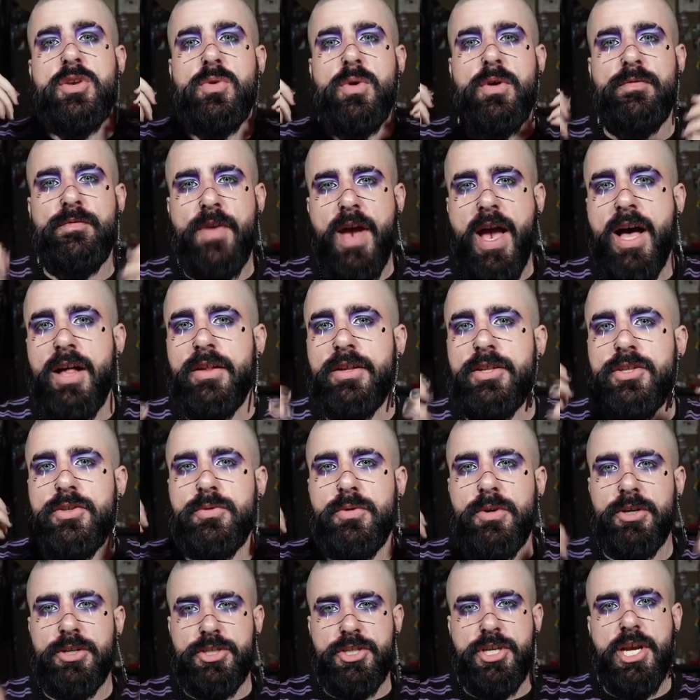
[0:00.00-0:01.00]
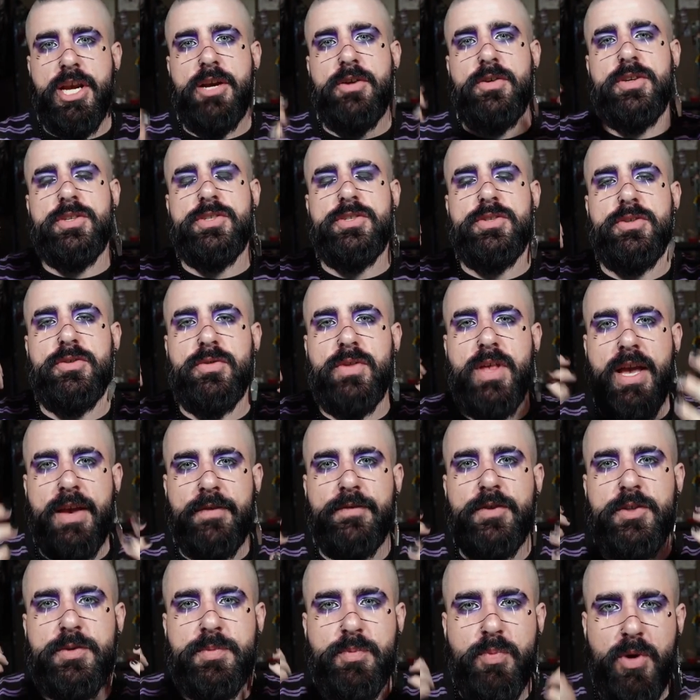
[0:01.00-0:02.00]
you are valid, you are cherished, your
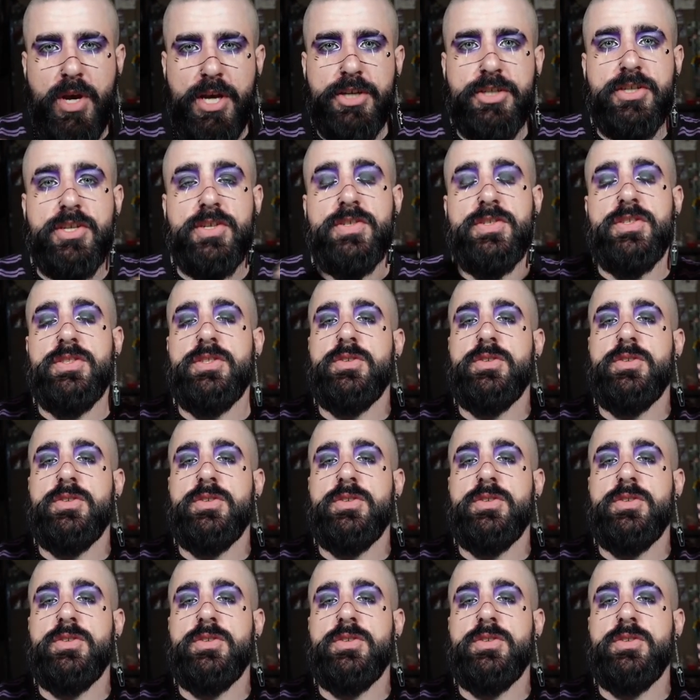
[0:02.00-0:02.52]
life is precious,